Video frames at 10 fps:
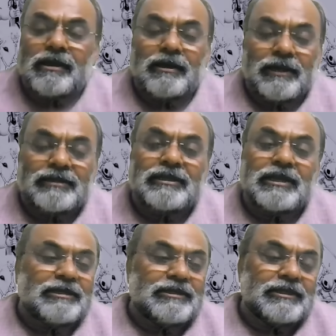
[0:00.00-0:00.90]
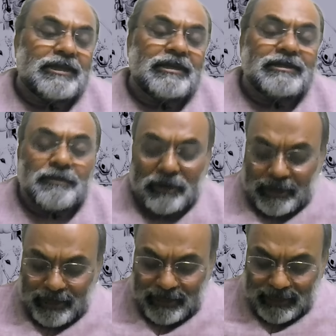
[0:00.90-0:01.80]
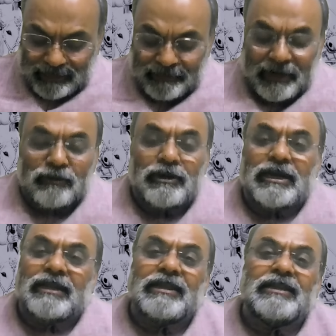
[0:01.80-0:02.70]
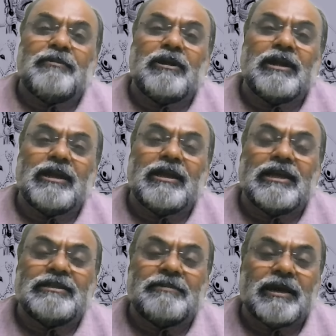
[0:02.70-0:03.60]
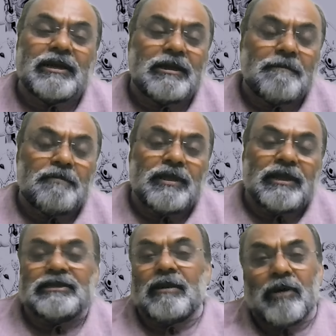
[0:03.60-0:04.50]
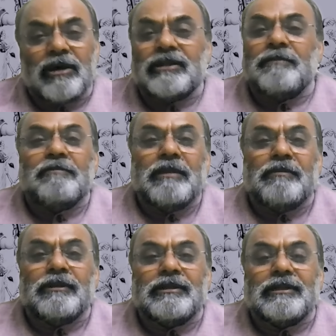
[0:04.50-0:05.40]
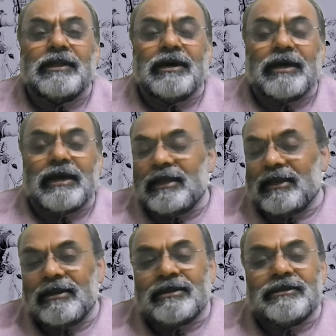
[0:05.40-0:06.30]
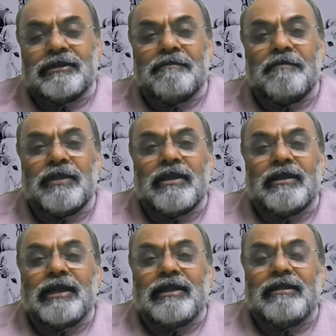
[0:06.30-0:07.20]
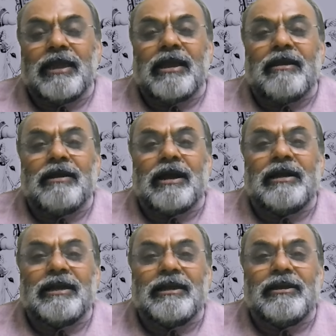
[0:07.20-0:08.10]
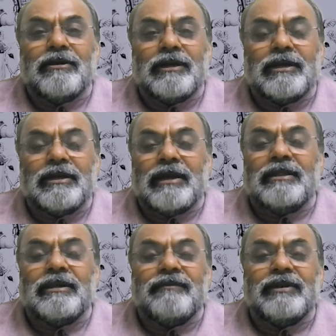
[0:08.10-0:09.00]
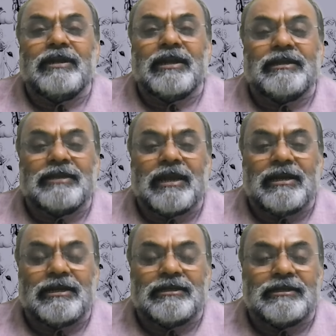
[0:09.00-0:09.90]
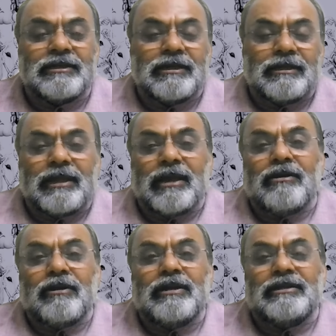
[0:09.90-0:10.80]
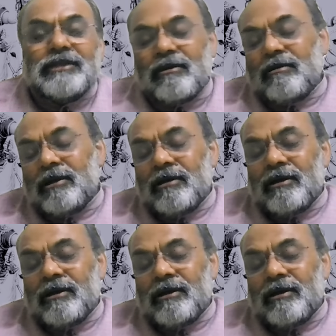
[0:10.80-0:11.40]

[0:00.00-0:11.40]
uh, yes, there is there is a political aspect to it. I think the political aspect is among the people uh, at the leadership that they can't agree on it. I think with data scientists, they can only say, oh, your